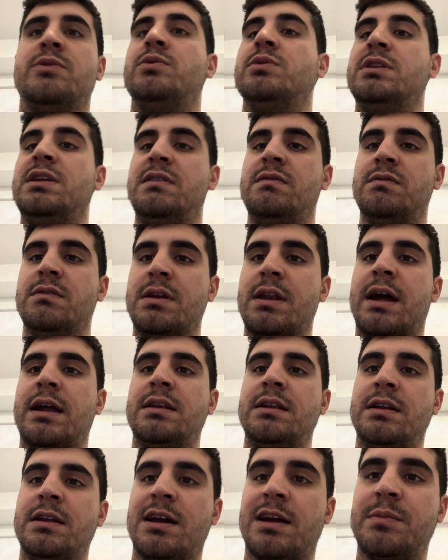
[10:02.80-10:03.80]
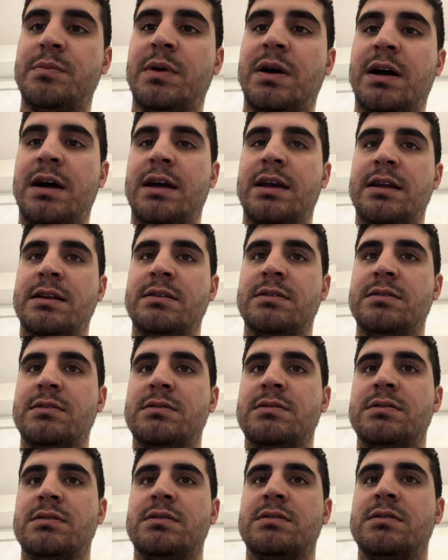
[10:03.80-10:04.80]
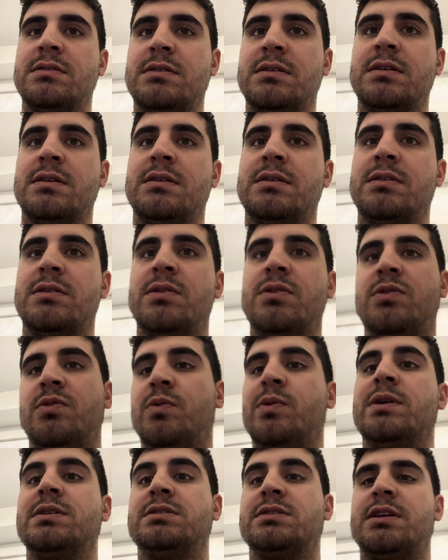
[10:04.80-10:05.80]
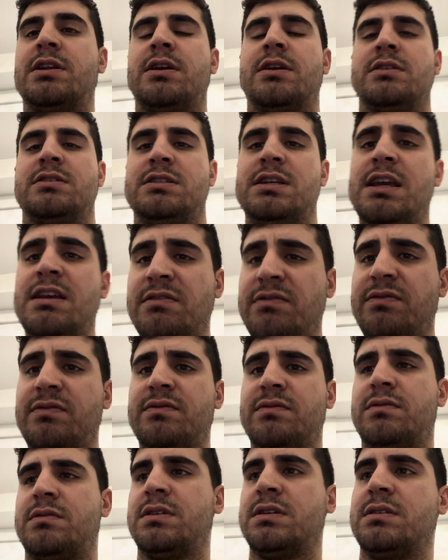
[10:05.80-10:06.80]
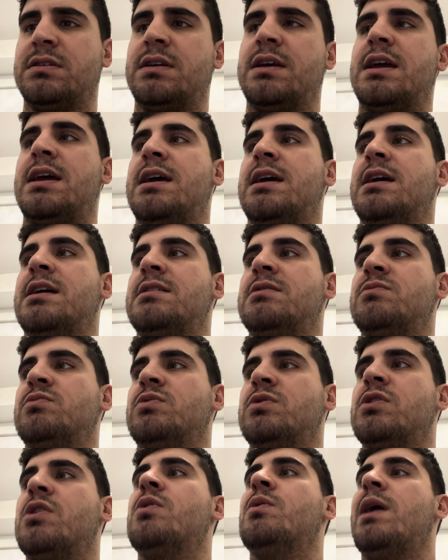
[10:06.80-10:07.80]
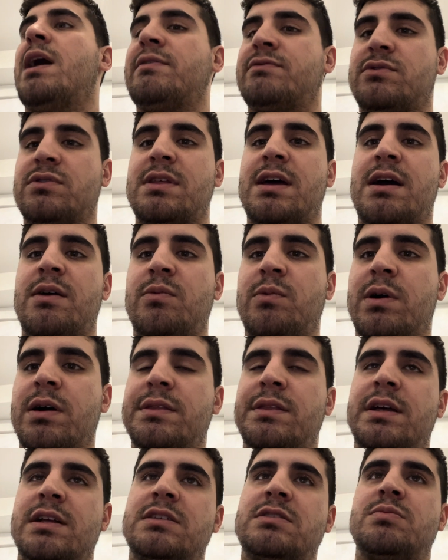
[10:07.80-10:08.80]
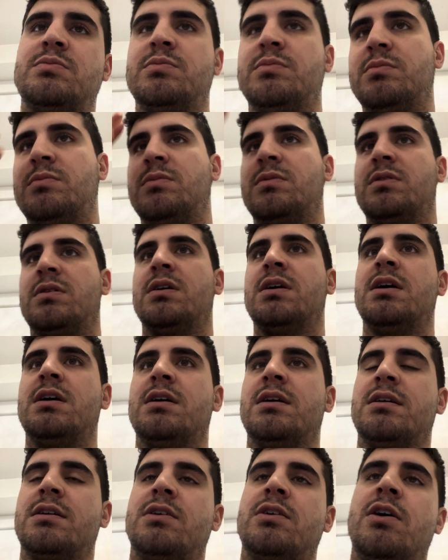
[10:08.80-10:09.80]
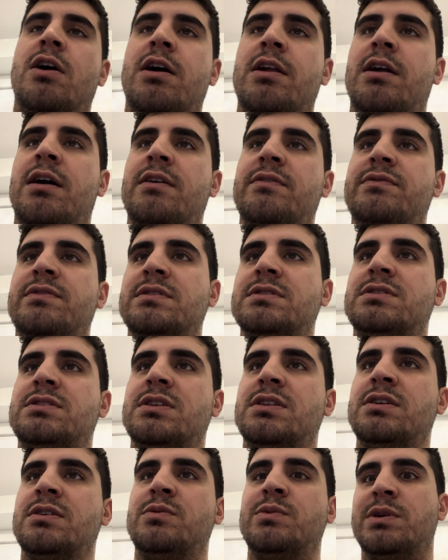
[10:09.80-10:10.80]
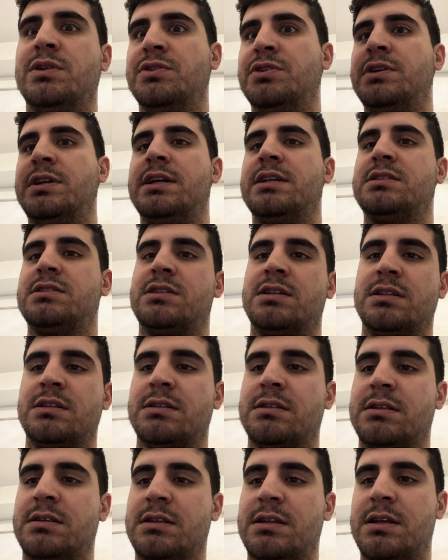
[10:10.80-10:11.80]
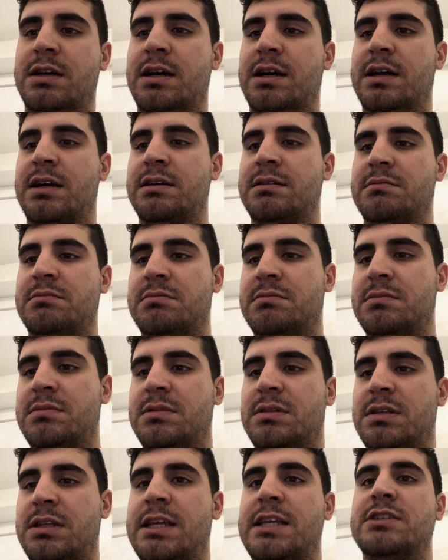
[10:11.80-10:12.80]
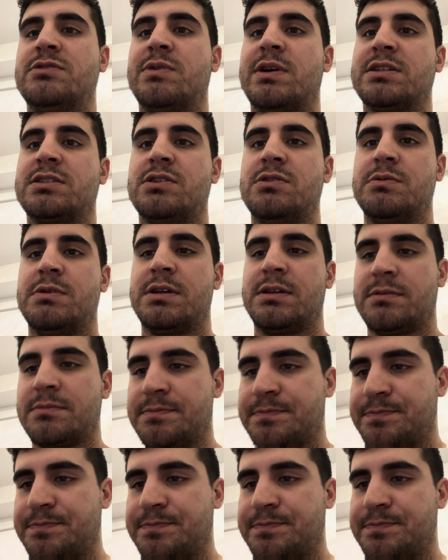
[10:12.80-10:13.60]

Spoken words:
will leave the 99 behind, the ones that are safe, and will go after that one that's gone off into the wilderness and needs rescuing.